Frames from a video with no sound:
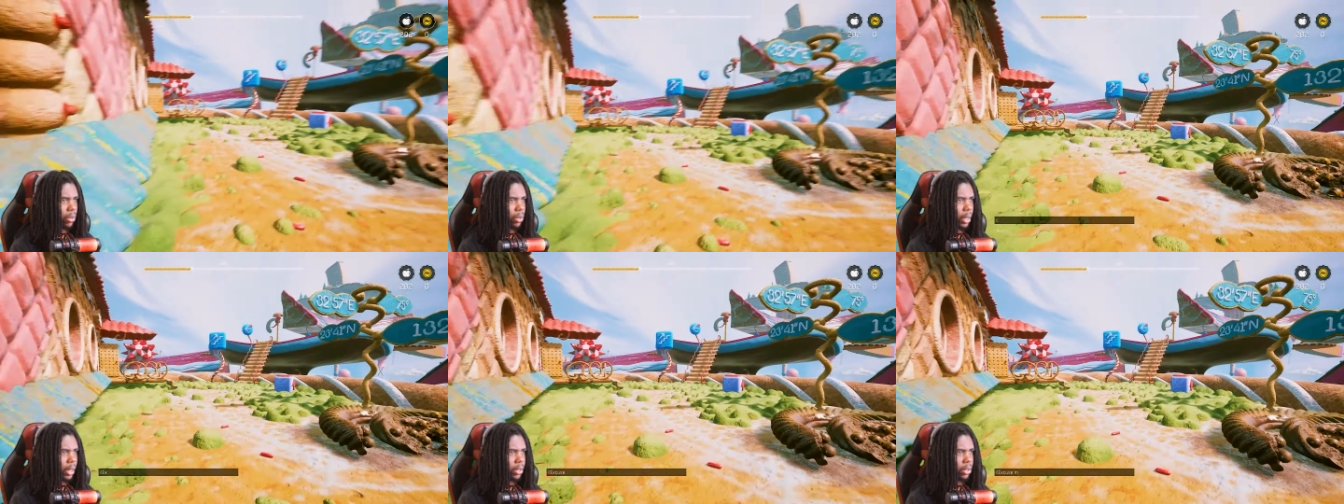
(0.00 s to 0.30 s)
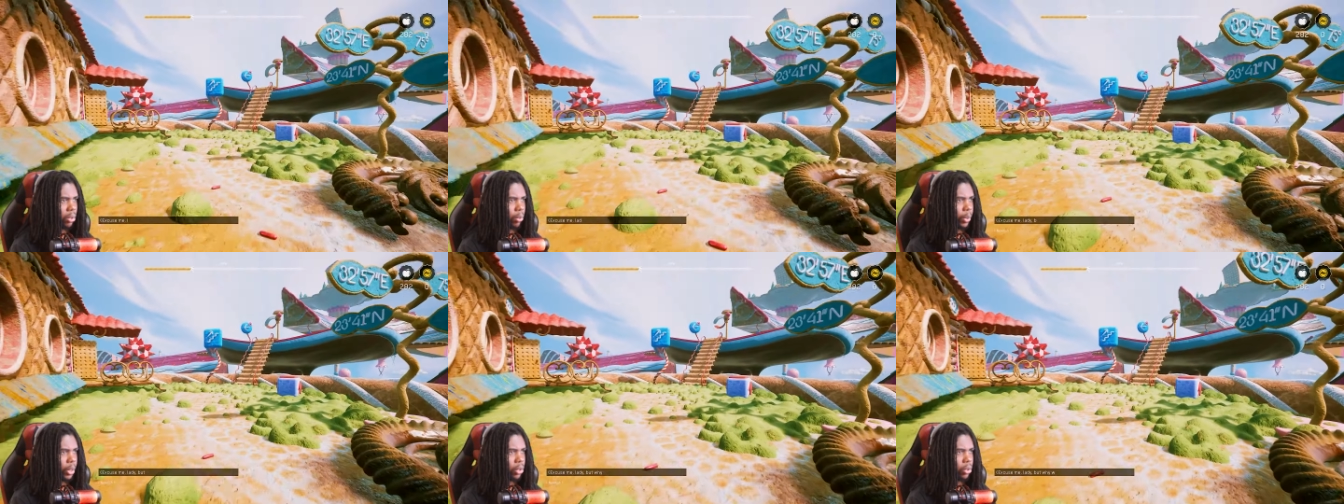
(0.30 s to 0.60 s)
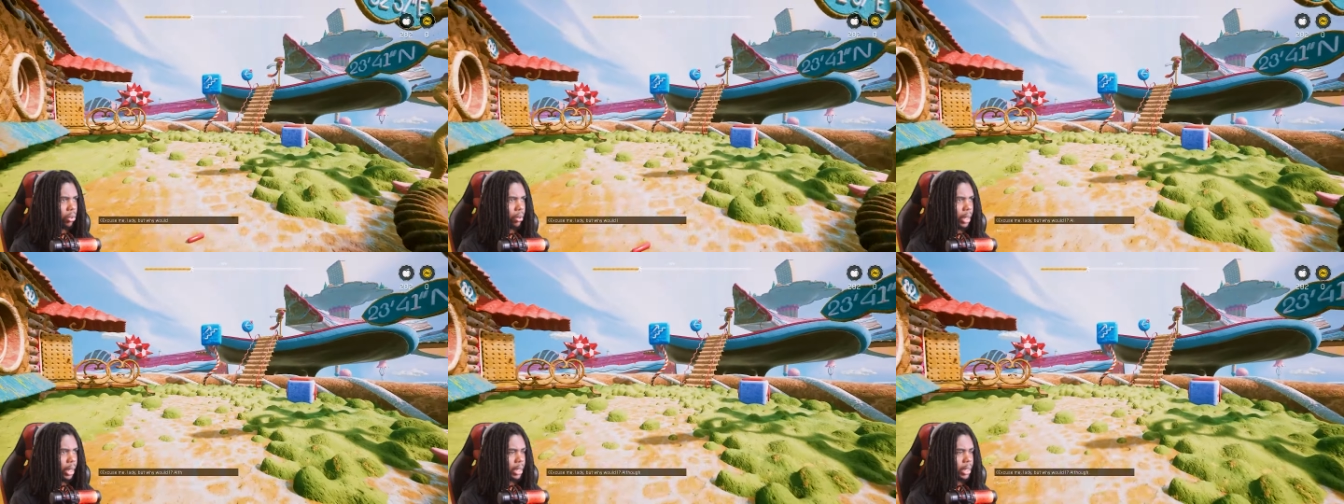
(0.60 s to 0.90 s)
Okay, so we
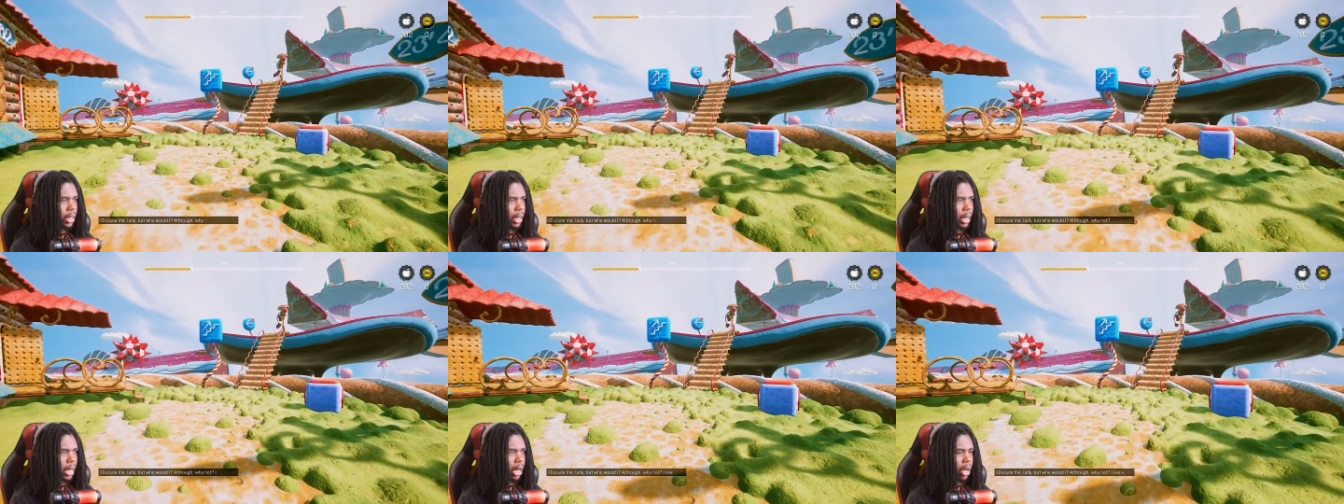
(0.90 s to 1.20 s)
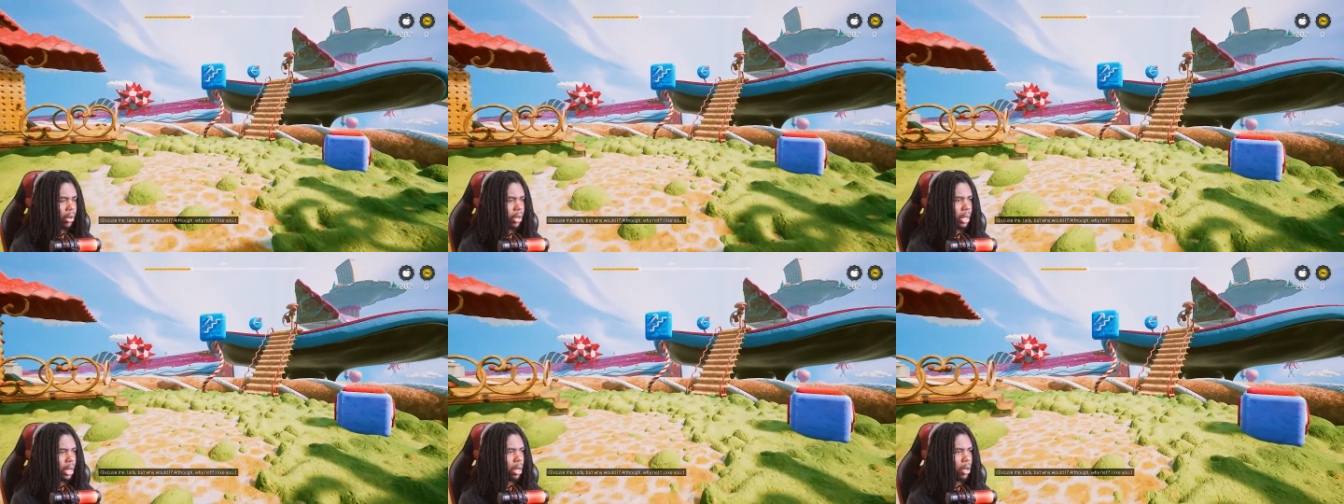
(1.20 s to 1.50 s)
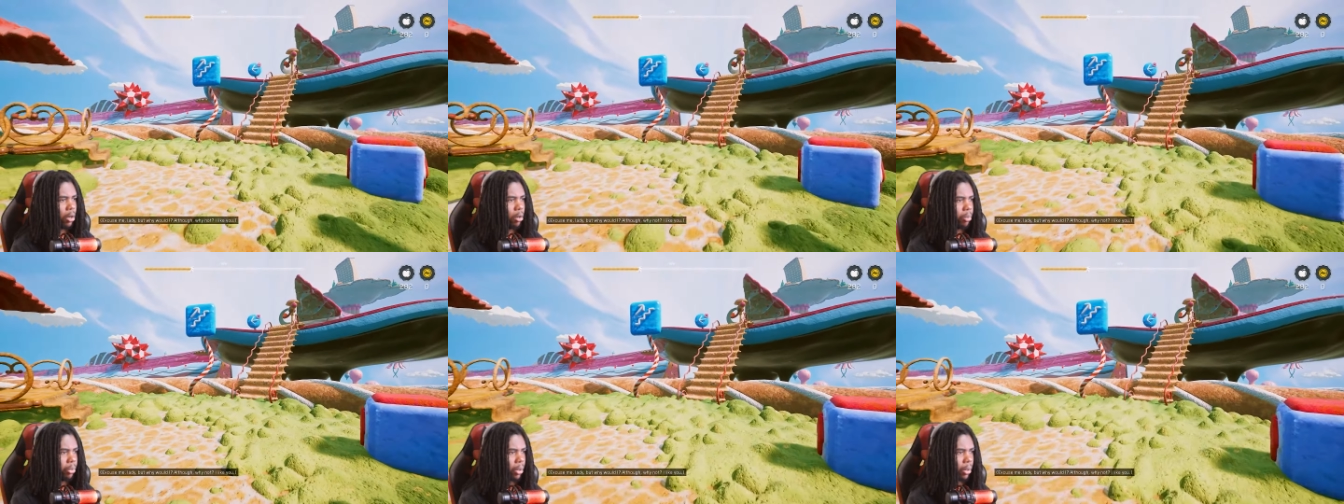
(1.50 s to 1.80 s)
doing this to get out and
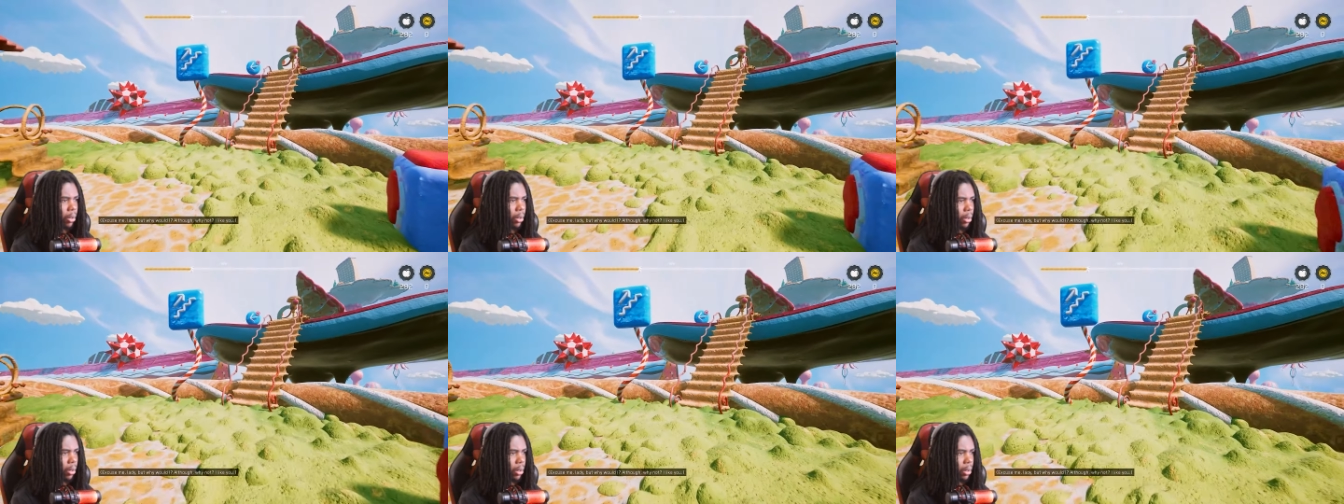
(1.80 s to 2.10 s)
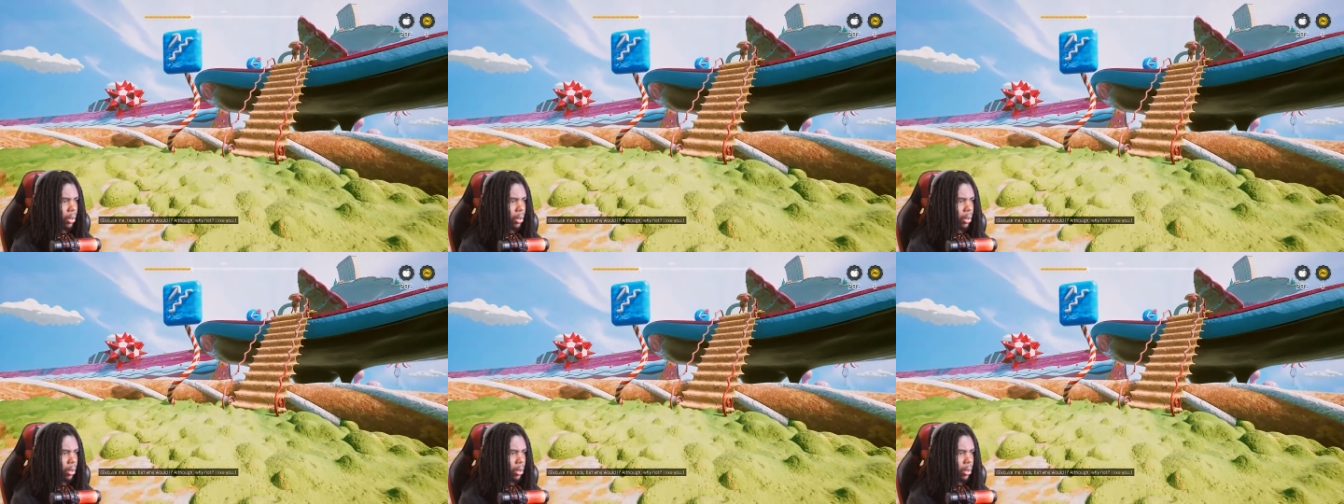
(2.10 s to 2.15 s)
help her.